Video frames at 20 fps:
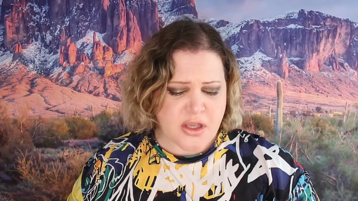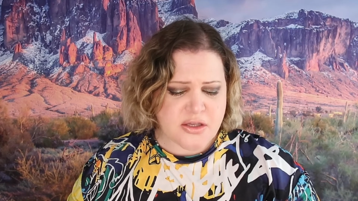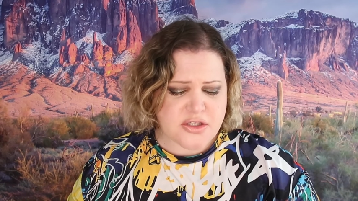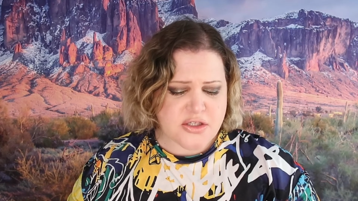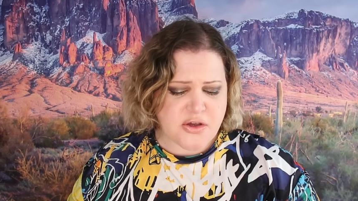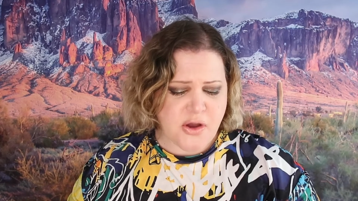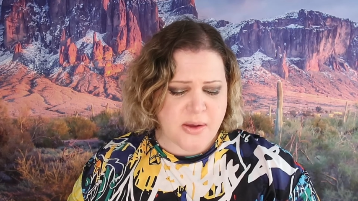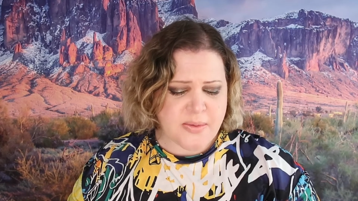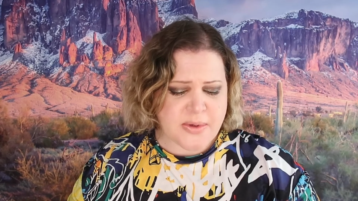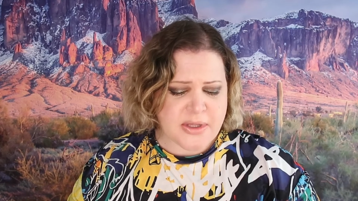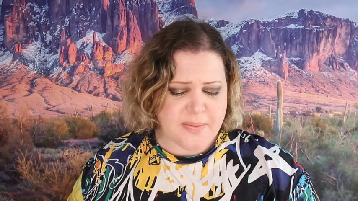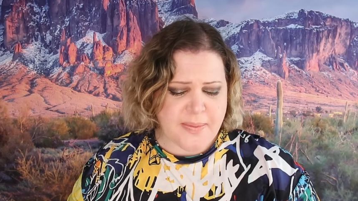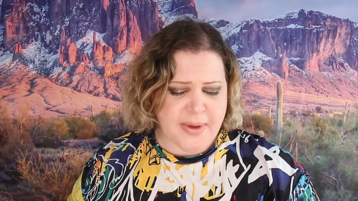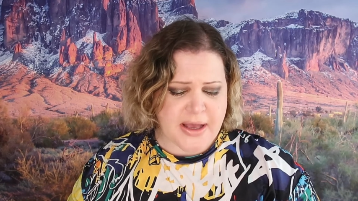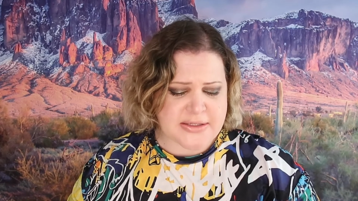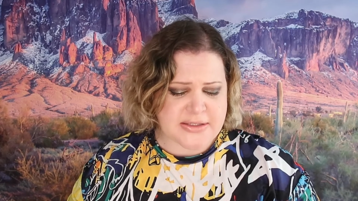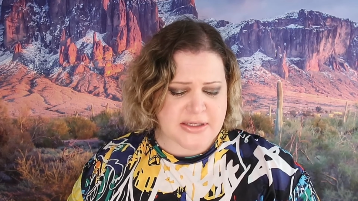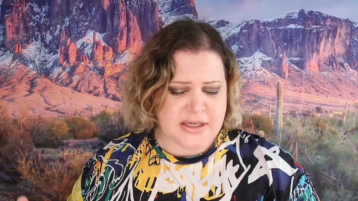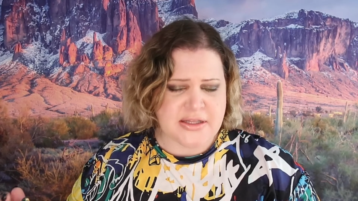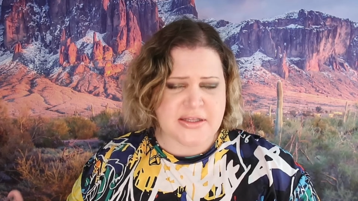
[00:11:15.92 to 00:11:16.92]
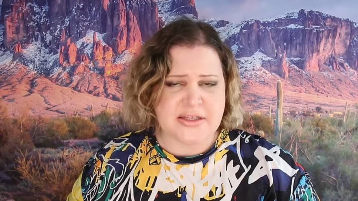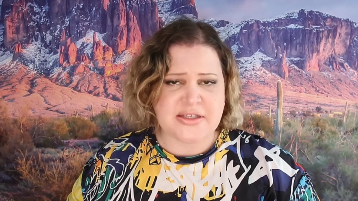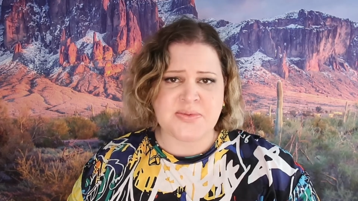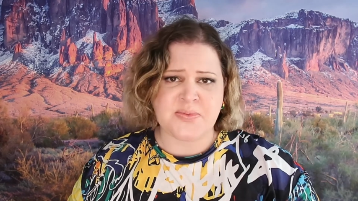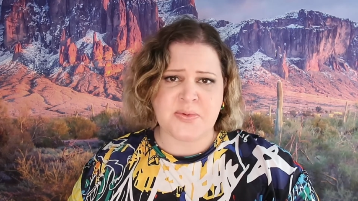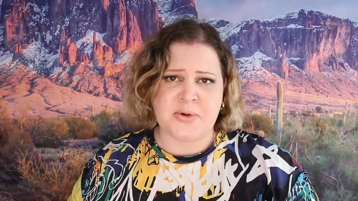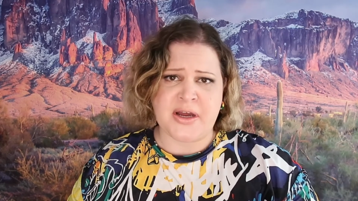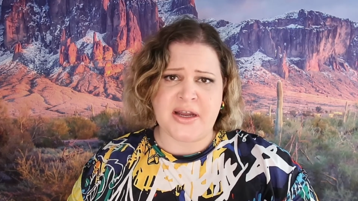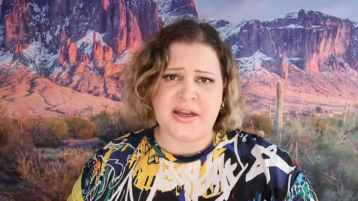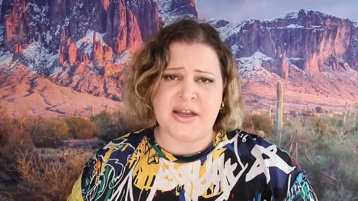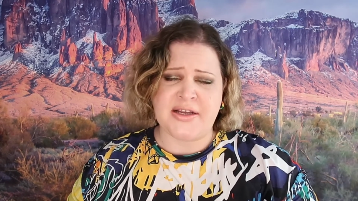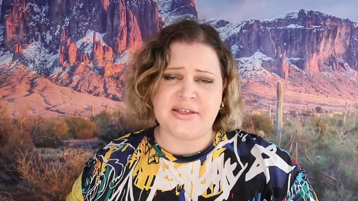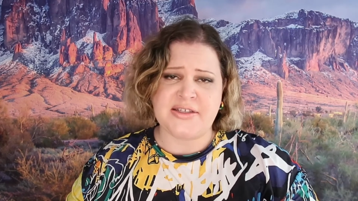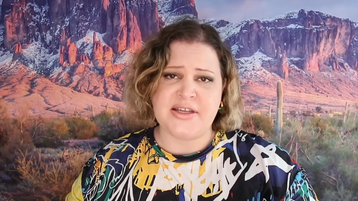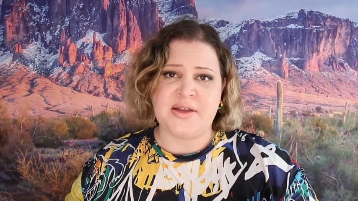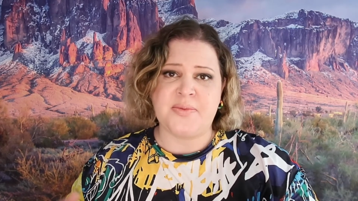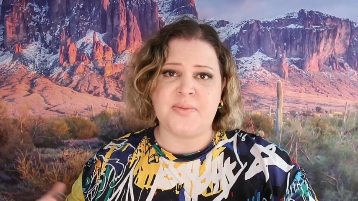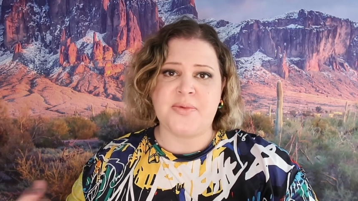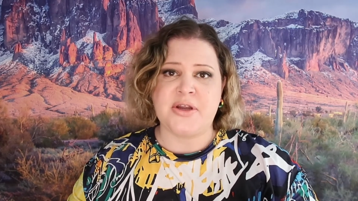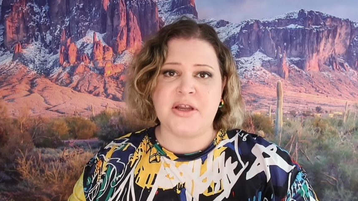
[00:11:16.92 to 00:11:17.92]
So I'm going to pass on this
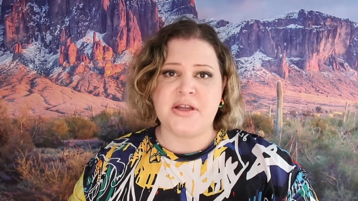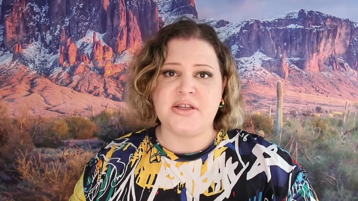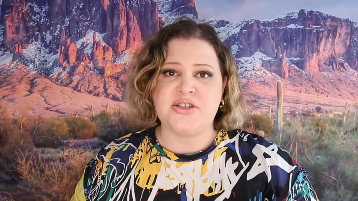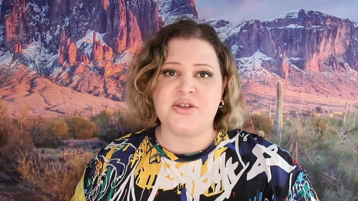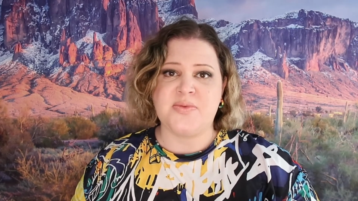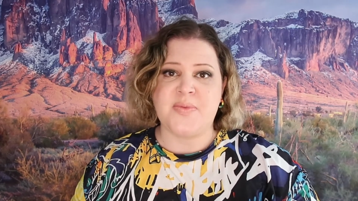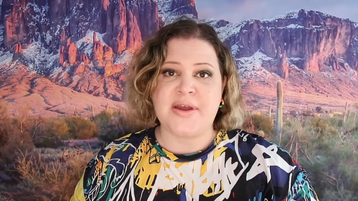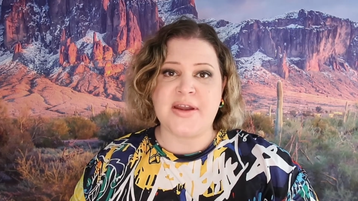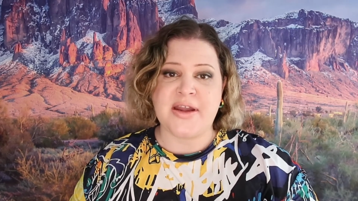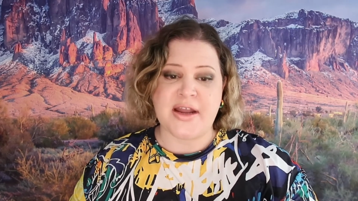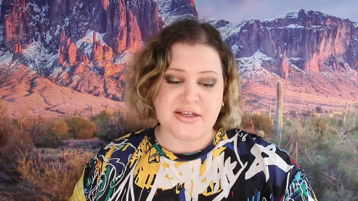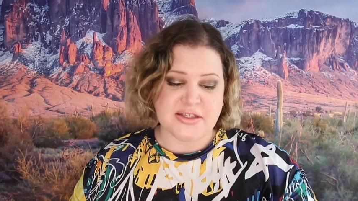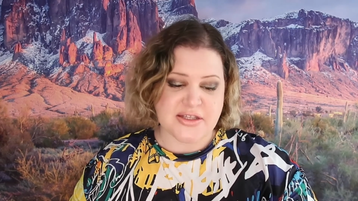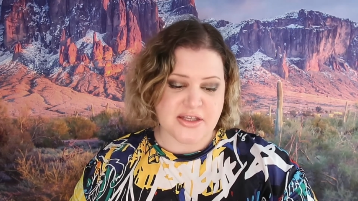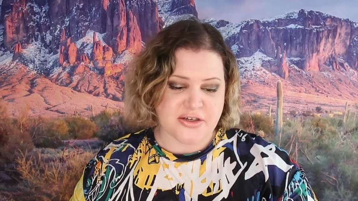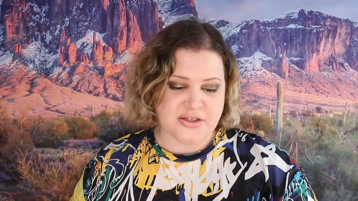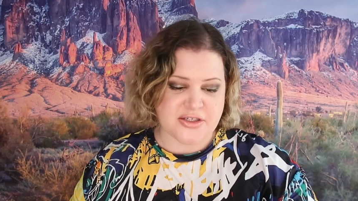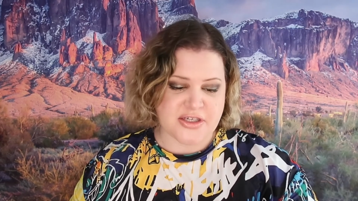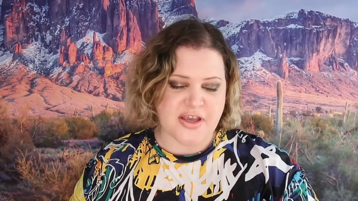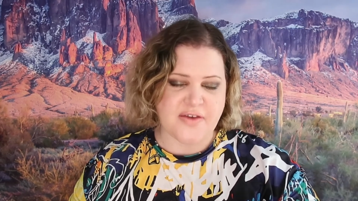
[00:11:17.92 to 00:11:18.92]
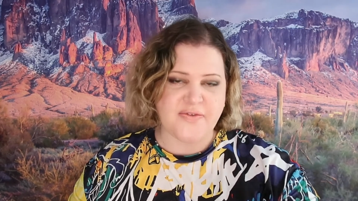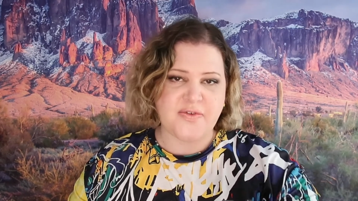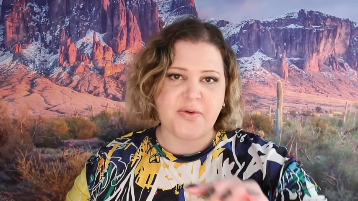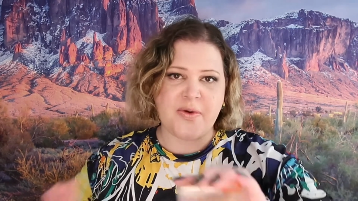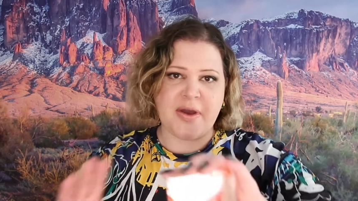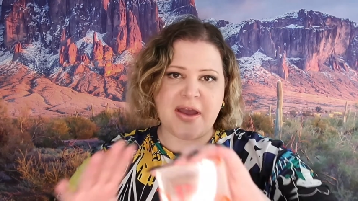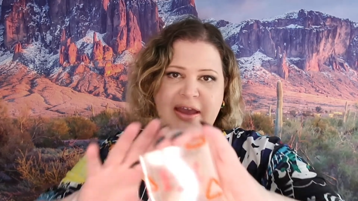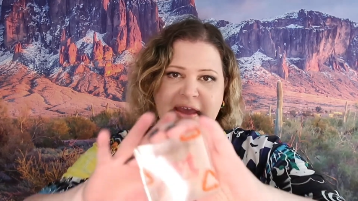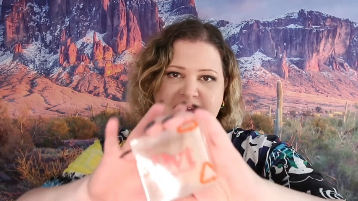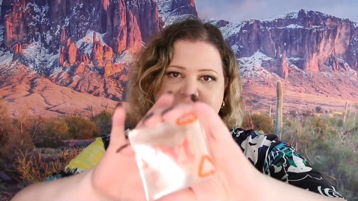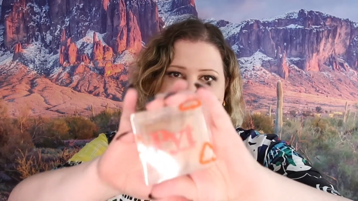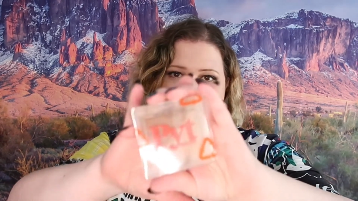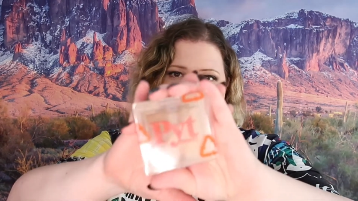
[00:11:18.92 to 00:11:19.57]
product and put it into my next large giveaway.